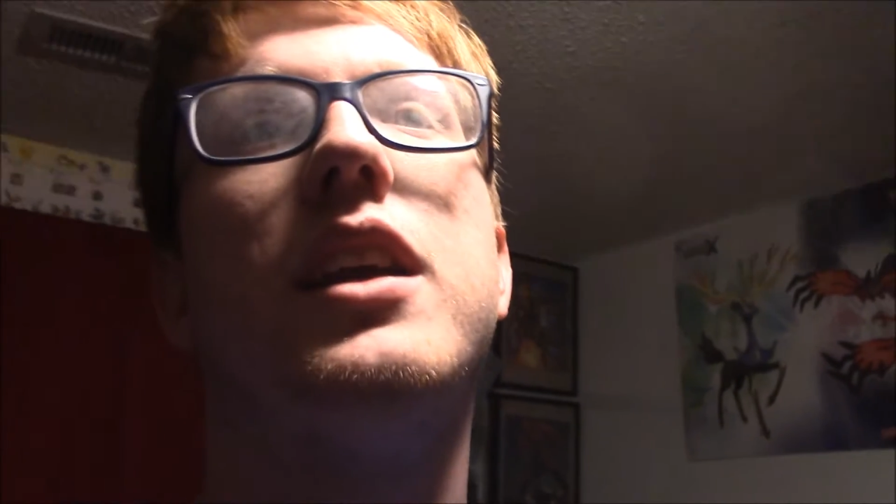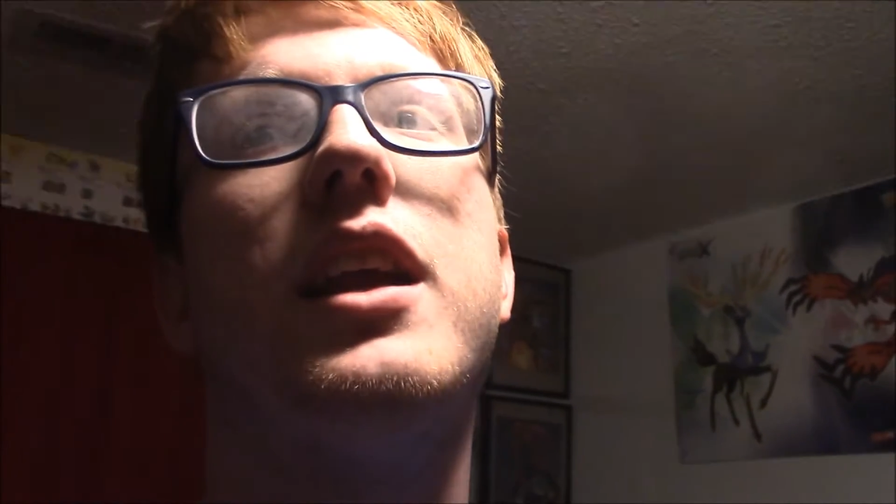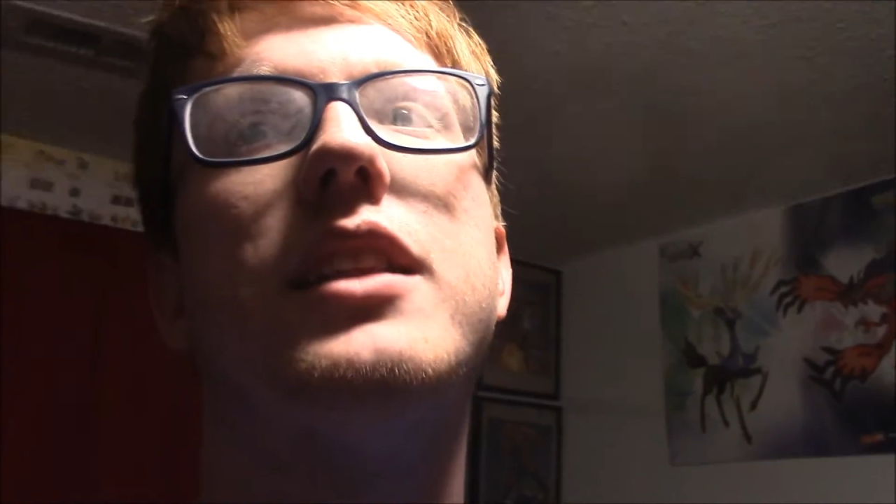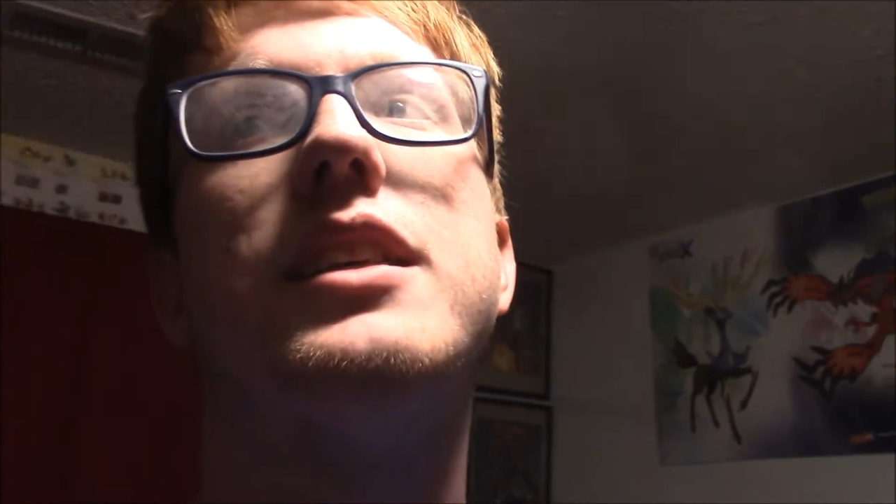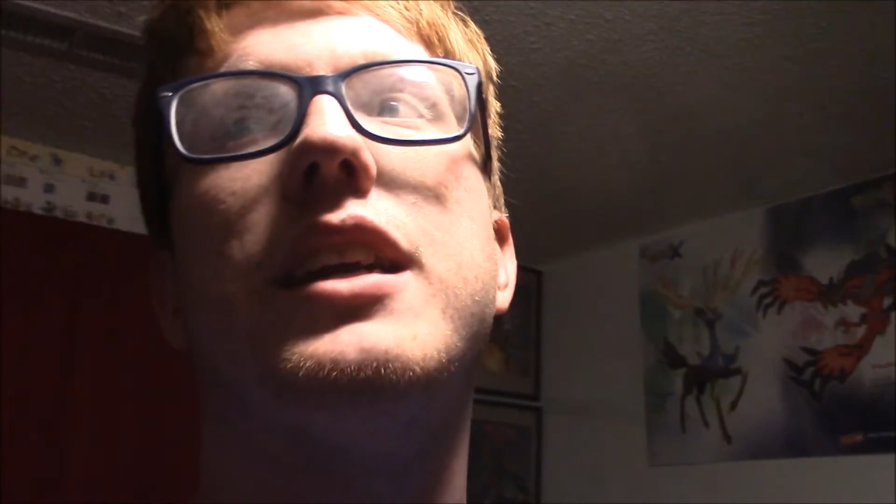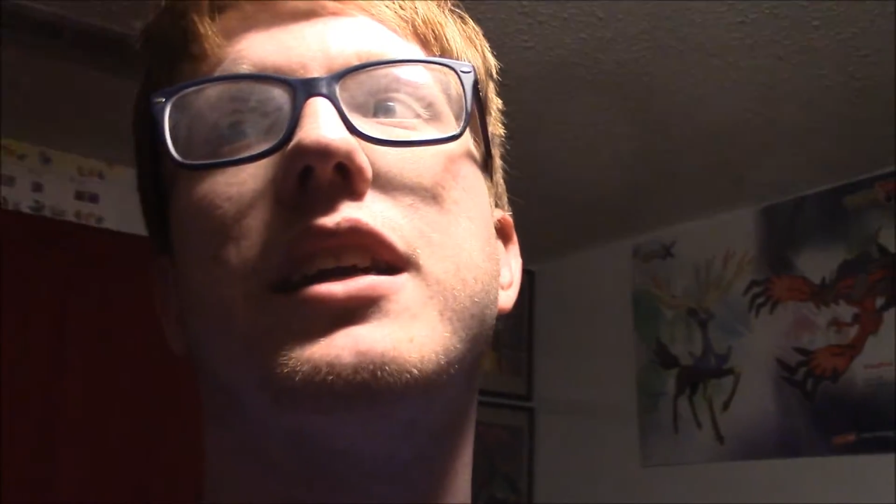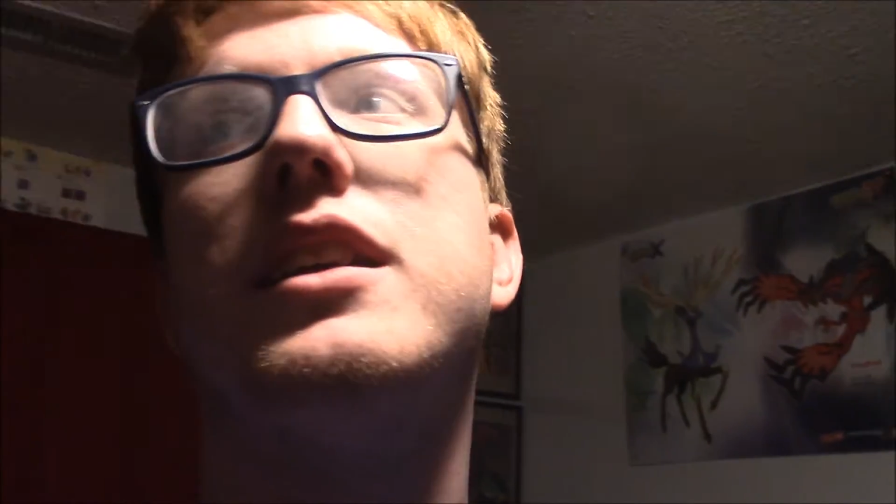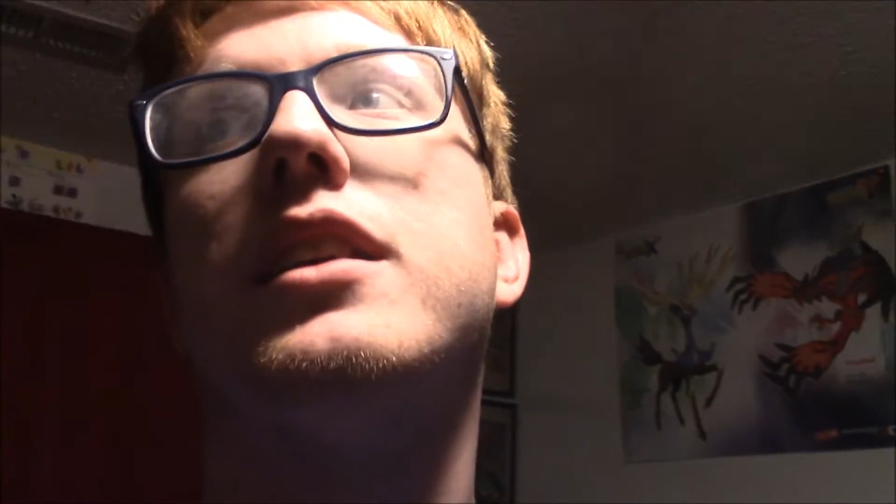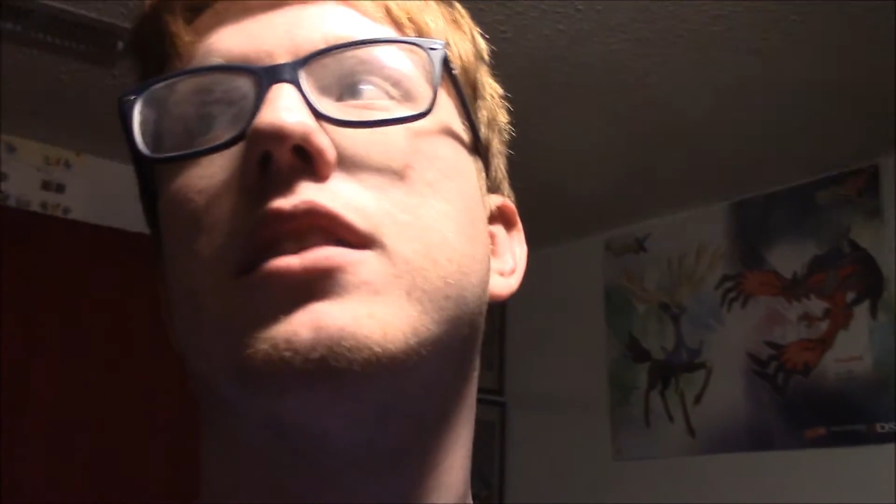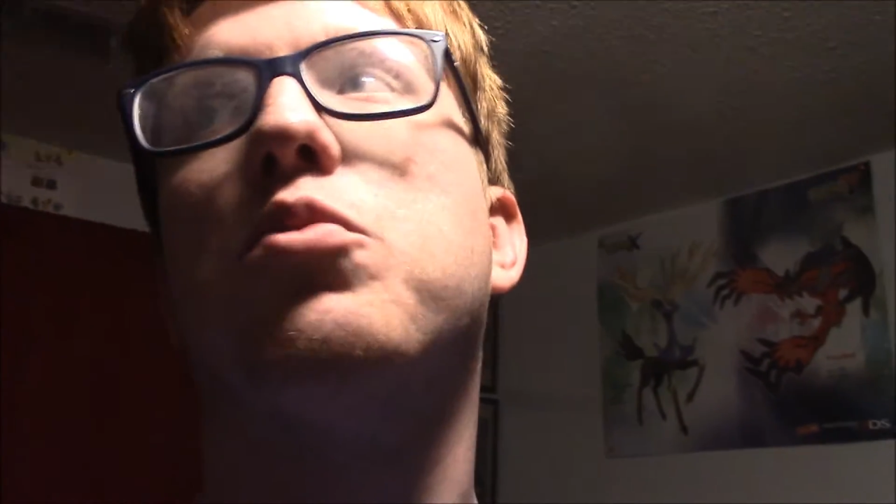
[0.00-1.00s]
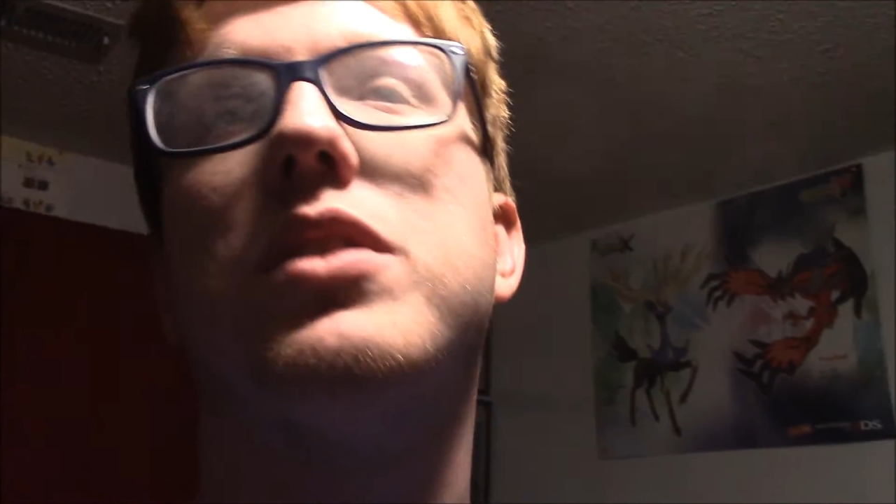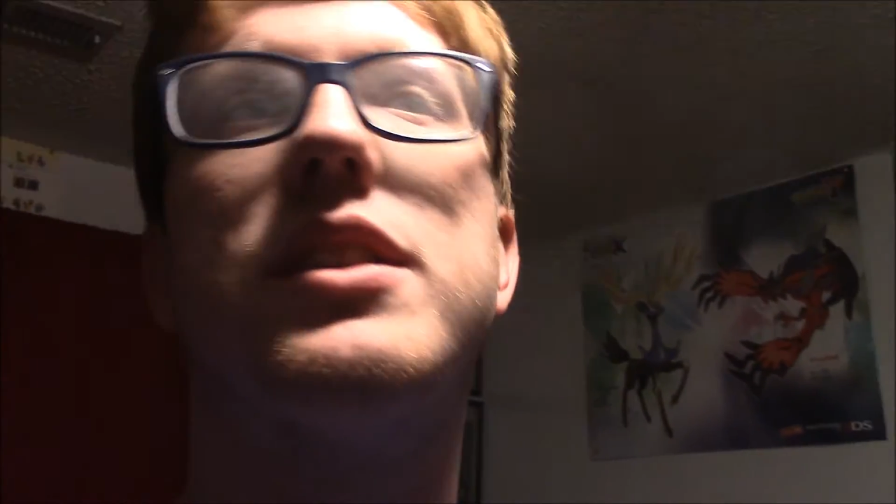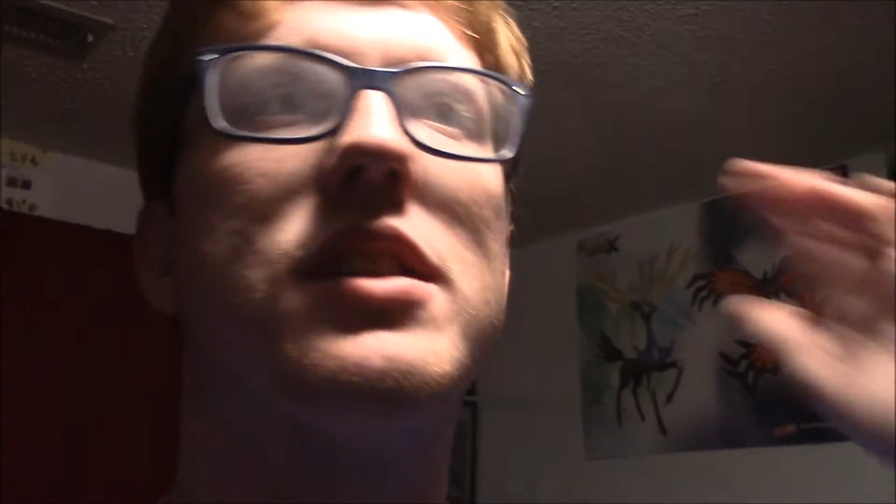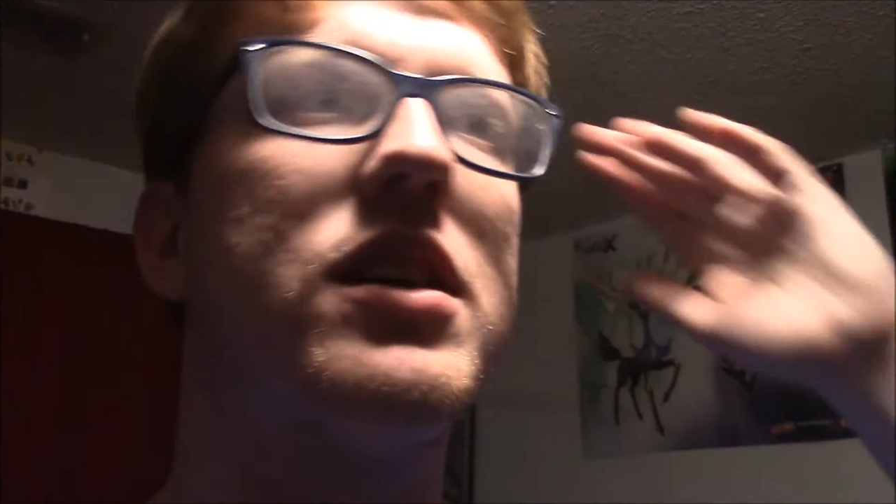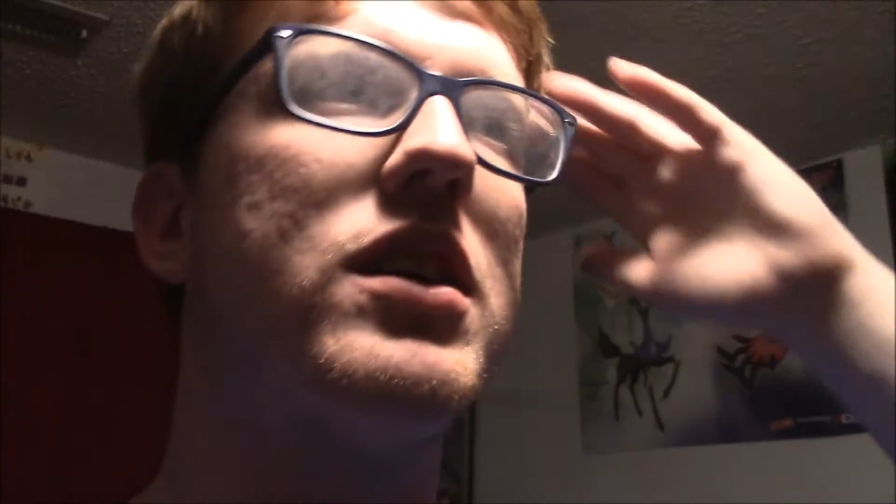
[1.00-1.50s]
18
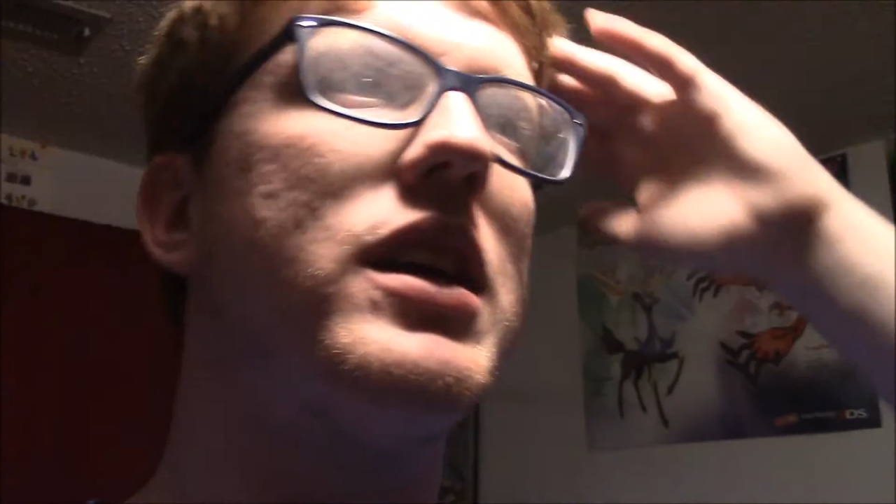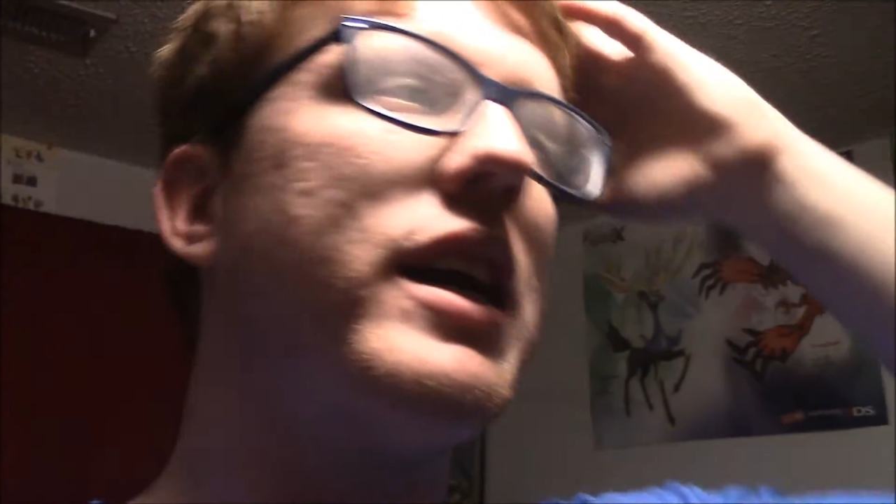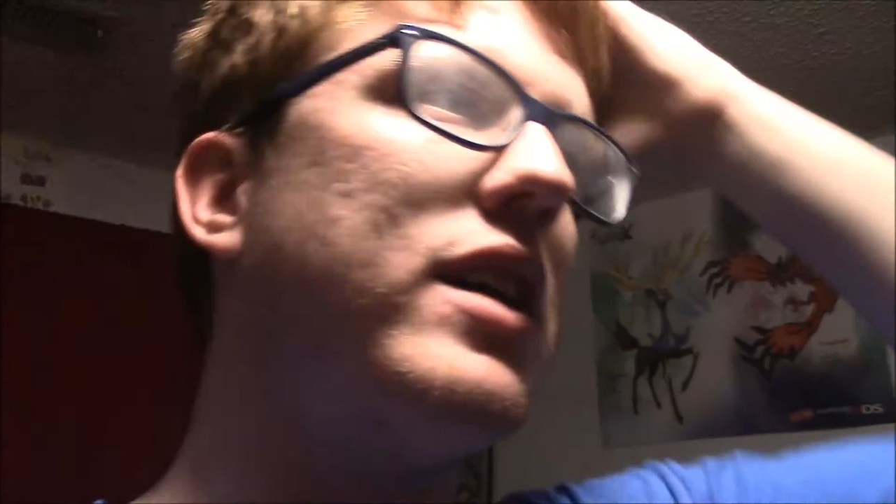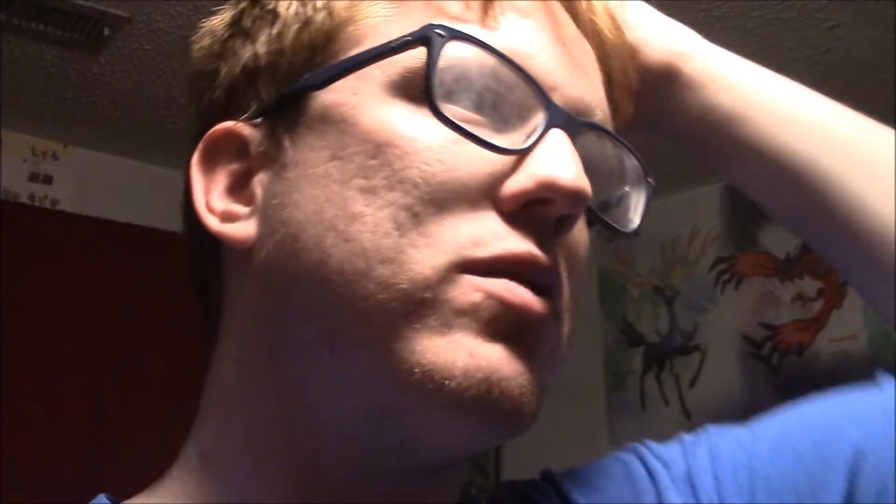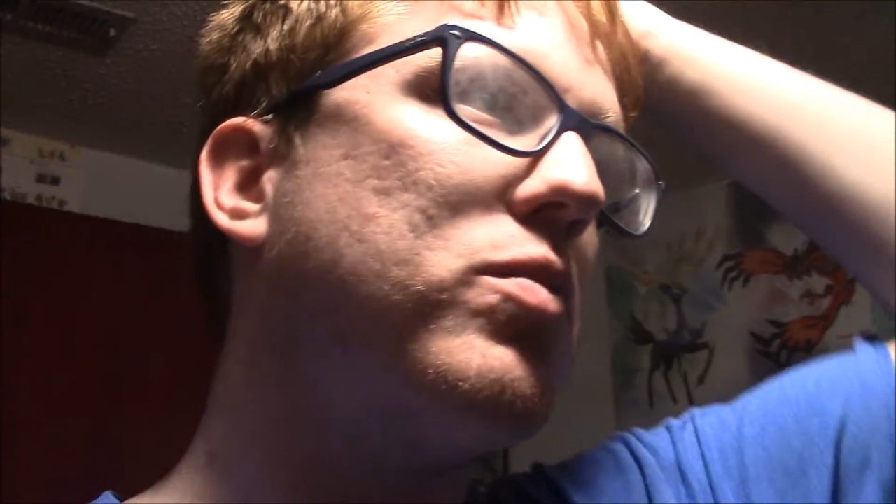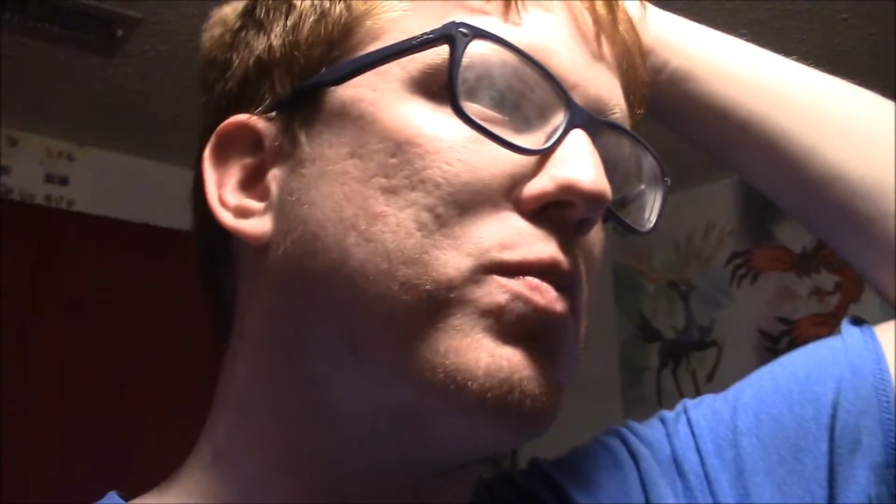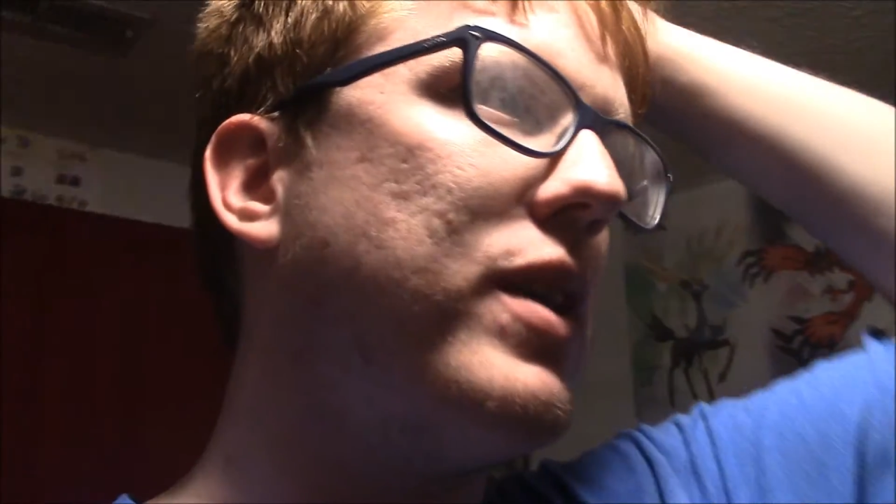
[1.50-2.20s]
which is early